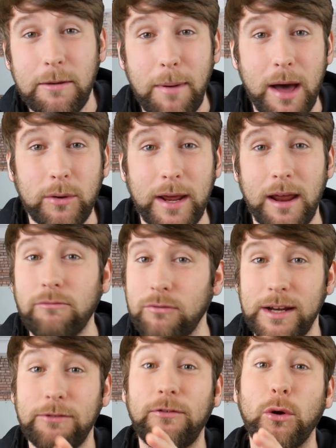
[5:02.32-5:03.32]
about it and
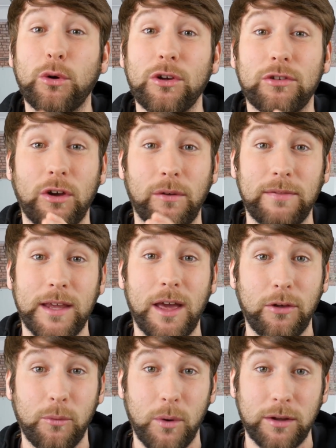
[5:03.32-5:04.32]
really focus on the
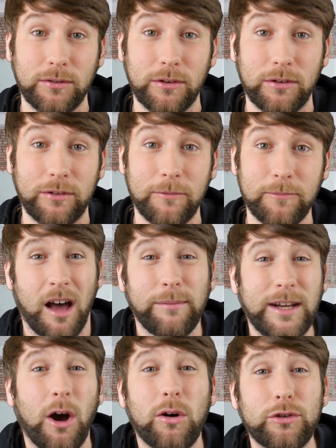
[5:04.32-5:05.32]
other ones. I
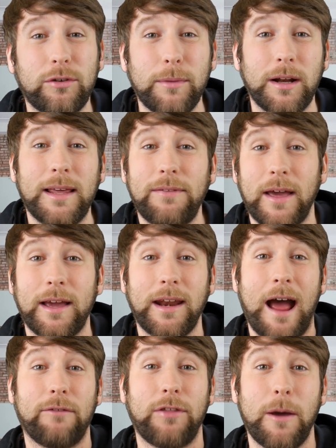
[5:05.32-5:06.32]
mean, ultimately they're going to
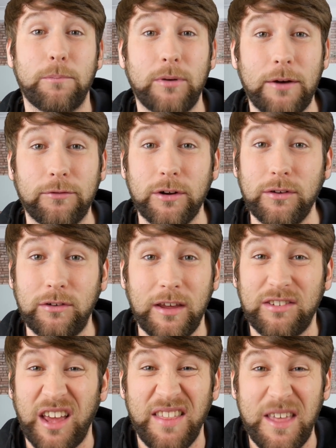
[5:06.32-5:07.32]
have their
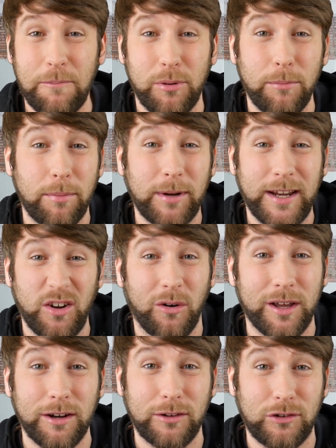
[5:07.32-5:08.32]
preferences and they're probably not
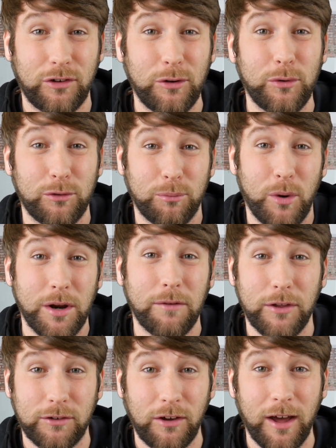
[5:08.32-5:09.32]
going to choose one
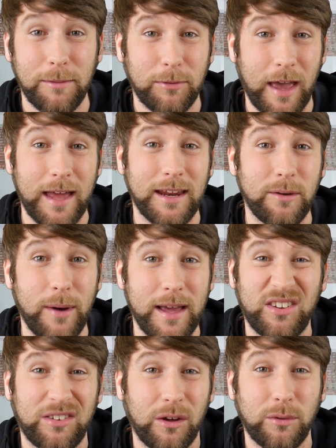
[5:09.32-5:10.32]
of the types anyway,
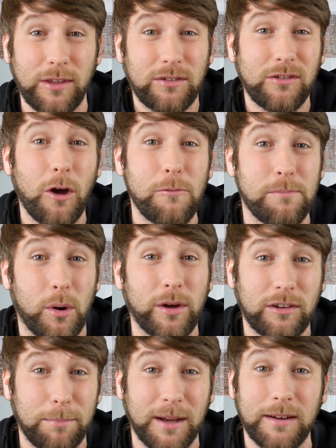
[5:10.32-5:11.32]
so there's no
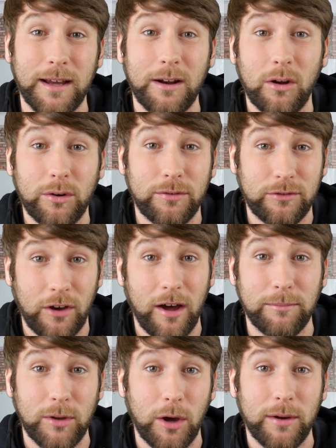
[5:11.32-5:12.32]
point spending a lot of
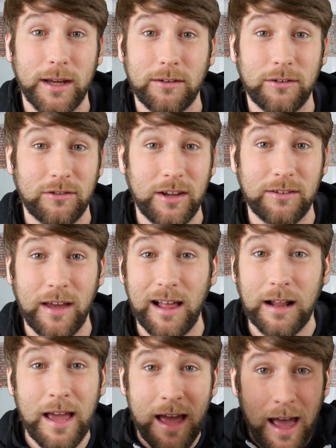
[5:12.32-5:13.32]
time going into
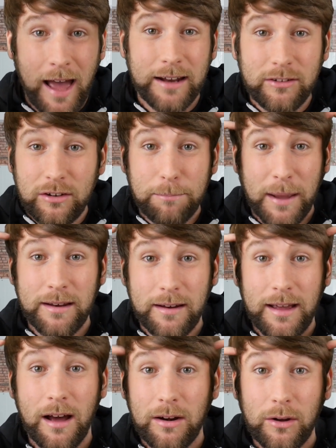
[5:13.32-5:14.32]
detail and
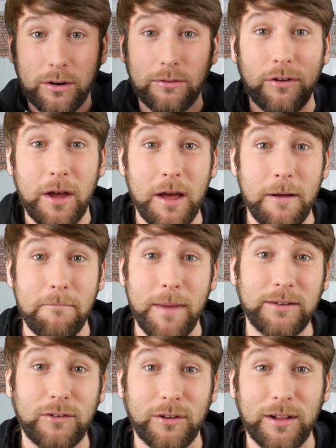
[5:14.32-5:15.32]
spending a lot of
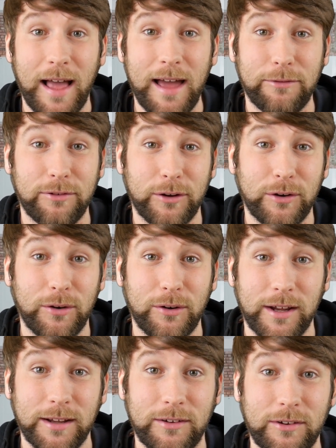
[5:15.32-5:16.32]
mental effort on
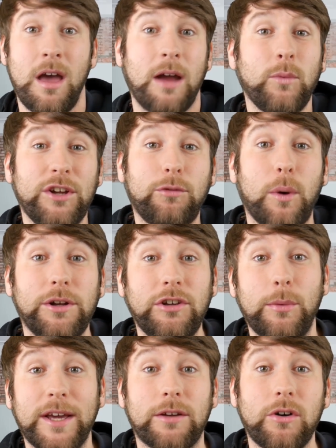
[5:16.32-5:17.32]
it. And which one
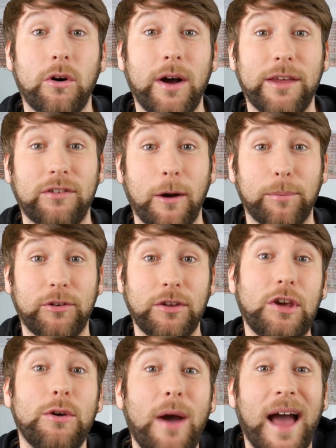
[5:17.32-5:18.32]
you ignore is up to
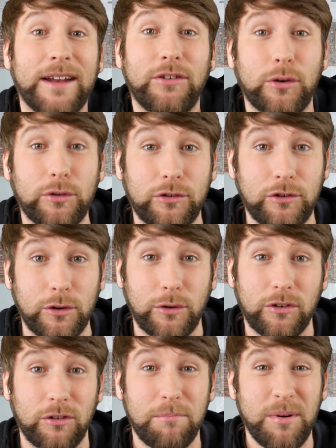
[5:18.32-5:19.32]
you and your
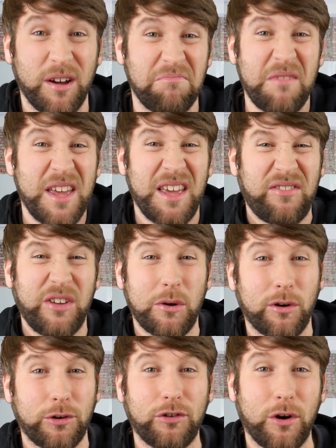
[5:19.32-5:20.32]
students, but if you're
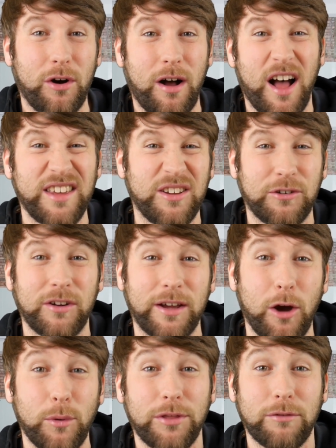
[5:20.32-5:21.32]
not sure, I usually
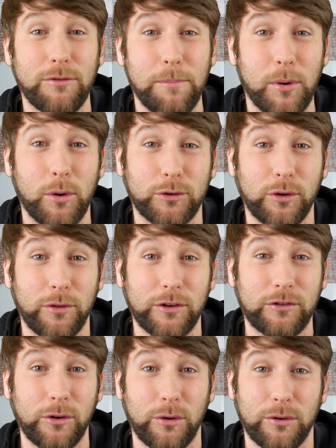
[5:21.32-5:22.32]
go with the report or the
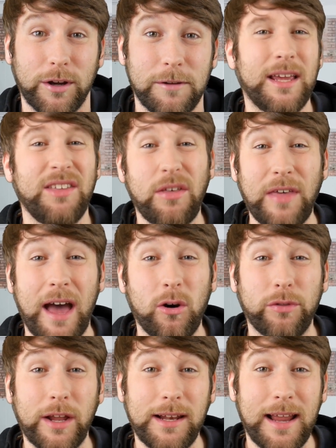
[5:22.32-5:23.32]
story. Either that
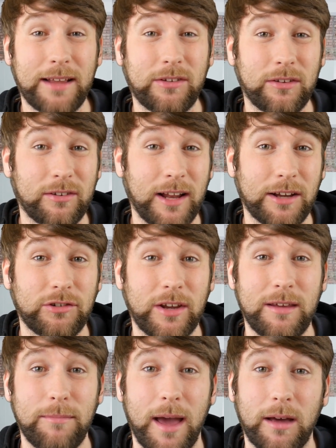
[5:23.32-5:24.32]
or the
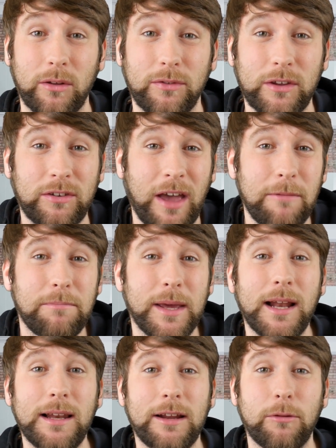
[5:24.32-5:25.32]
letter/email. This can be
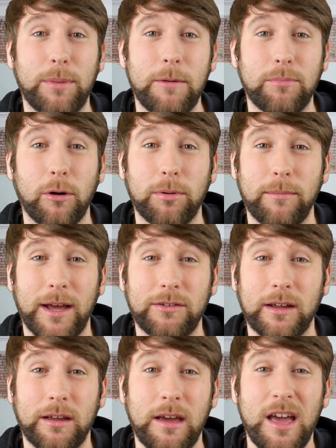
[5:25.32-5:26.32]
a little bit
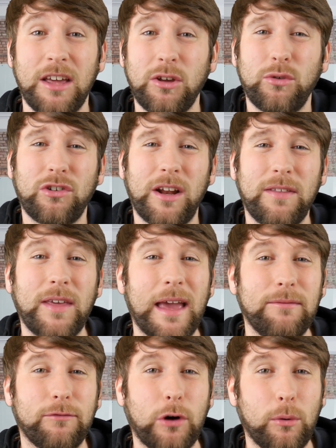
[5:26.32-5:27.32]
problematic. Usually the
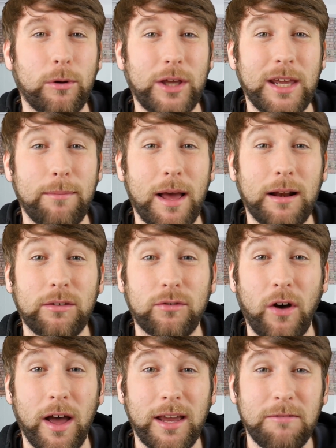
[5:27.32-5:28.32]
informal email is
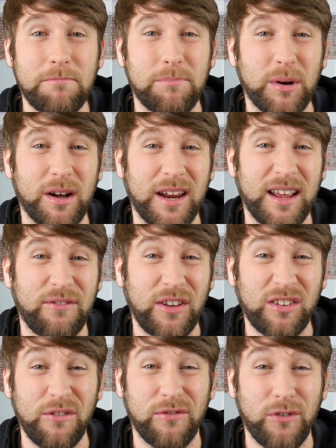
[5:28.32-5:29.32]
fine, but if
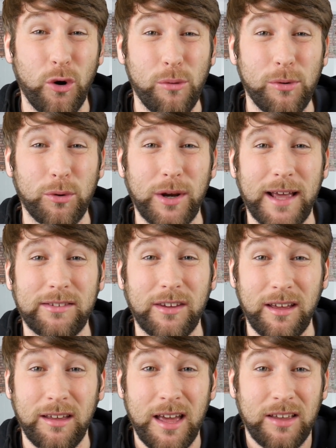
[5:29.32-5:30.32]
it's a formal
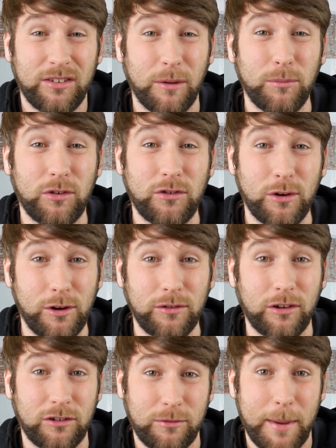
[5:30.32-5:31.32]
letter, some
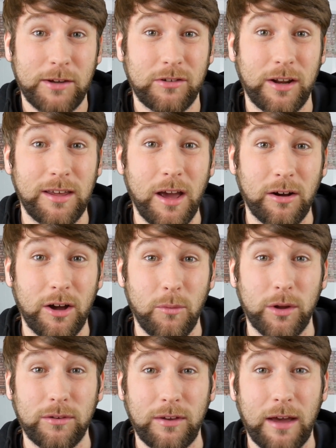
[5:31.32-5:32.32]
students, especially younger
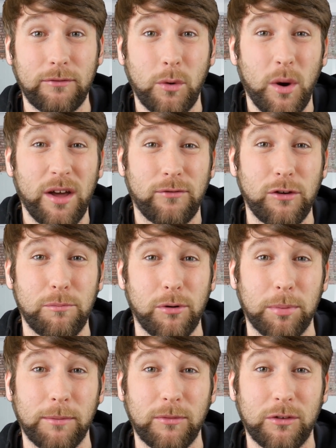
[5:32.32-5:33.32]
ones, have quite a few
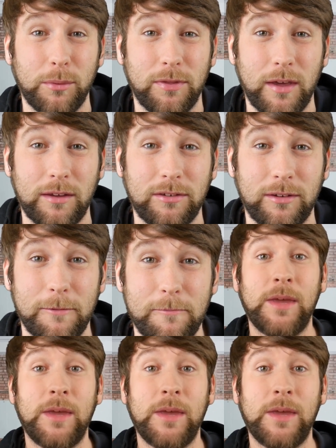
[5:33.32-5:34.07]
problems with this.